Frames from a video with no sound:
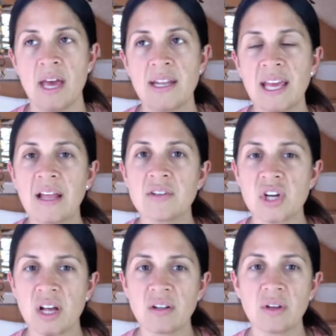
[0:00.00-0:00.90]
And again,
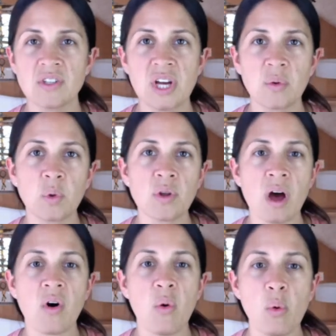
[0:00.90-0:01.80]
child a child will
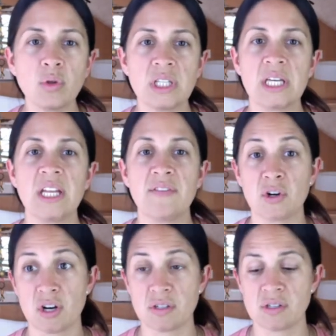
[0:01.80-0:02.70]
not hold it if
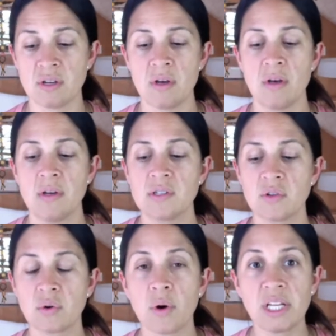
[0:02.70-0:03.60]
it hurts. So
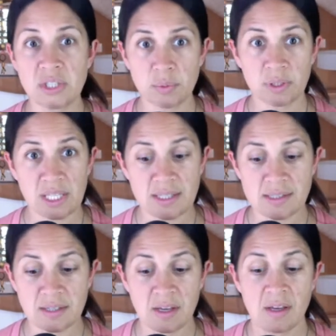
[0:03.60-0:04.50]
they're going to
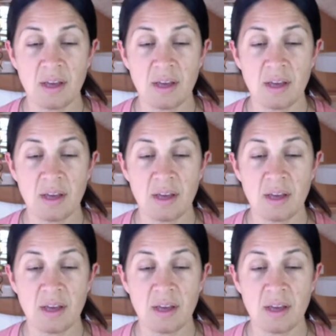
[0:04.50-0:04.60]
release.